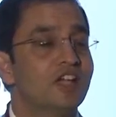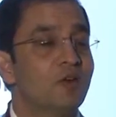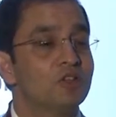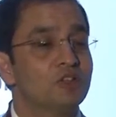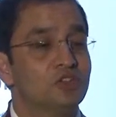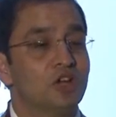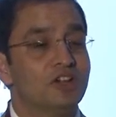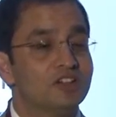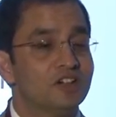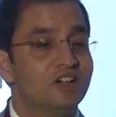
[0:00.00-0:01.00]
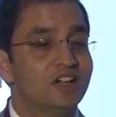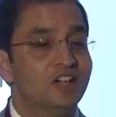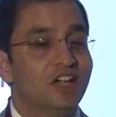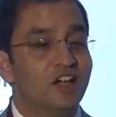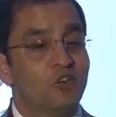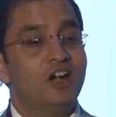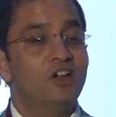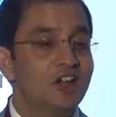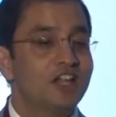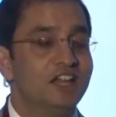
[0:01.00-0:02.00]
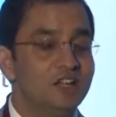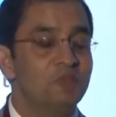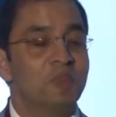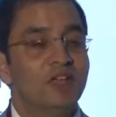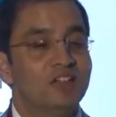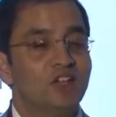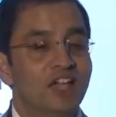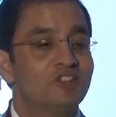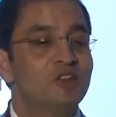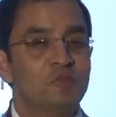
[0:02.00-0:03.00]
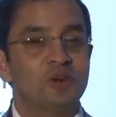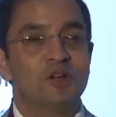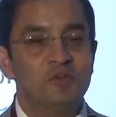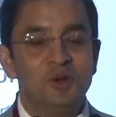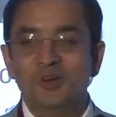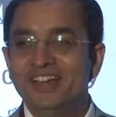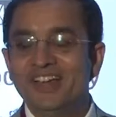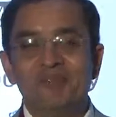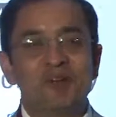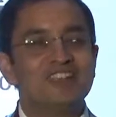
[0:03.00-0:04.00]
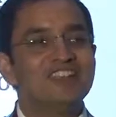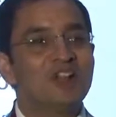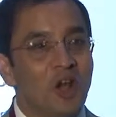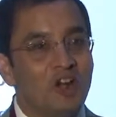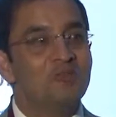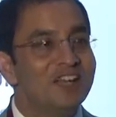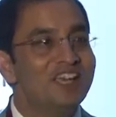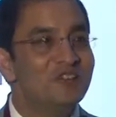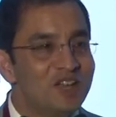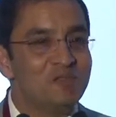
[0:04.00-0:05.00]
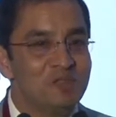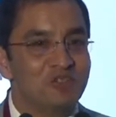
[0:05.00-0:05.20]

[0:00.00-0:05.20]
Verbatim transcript: I wasn't sure it's a red or a green, so I actually put it blue because there's a lot of money available.